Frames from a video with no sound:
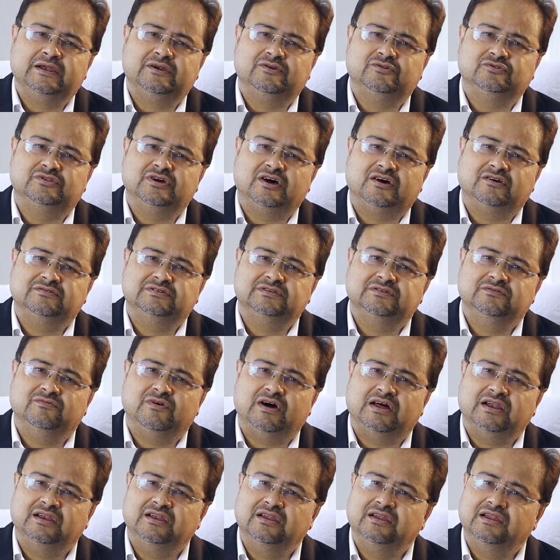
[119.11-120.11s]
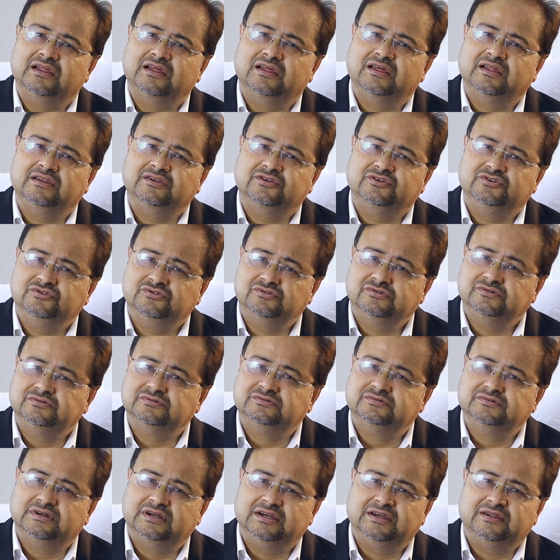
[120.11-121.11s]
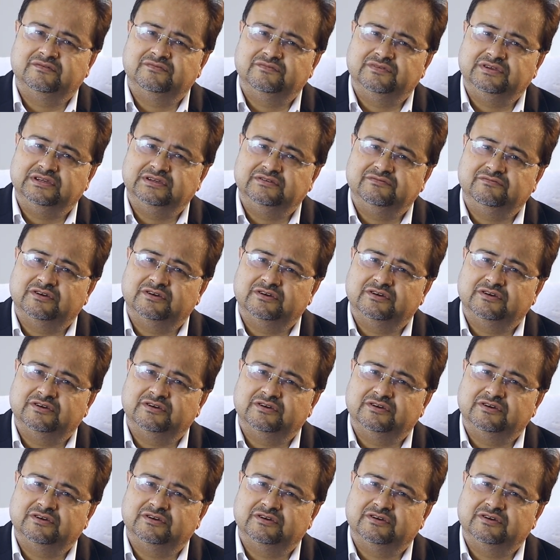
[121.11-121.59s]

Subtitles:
2001 and 2, and we